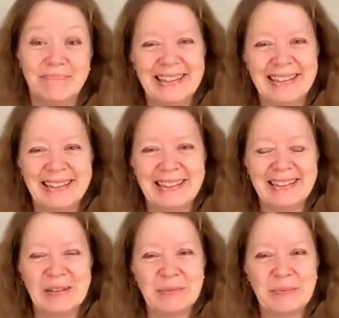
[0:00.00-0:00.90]

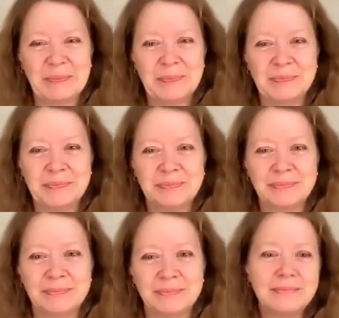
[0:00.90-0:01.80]

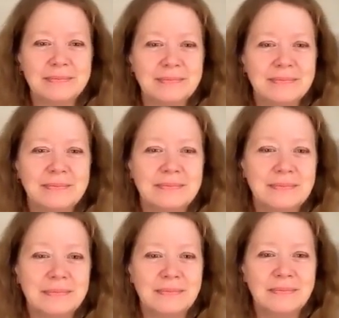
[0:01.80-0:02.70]

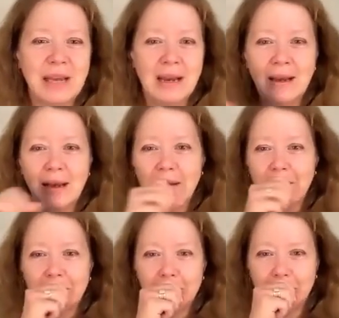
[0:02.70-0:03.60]

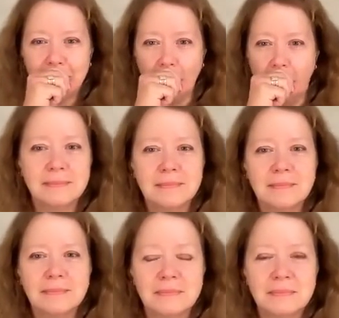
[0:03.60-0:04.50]

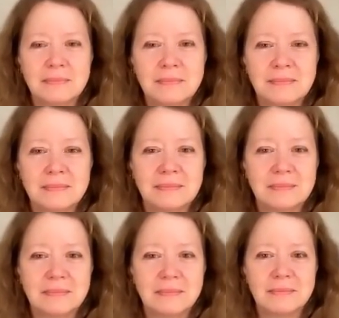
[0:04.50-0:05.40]

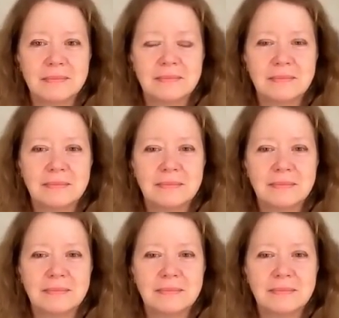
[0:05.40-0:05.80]
The person shown says nothing.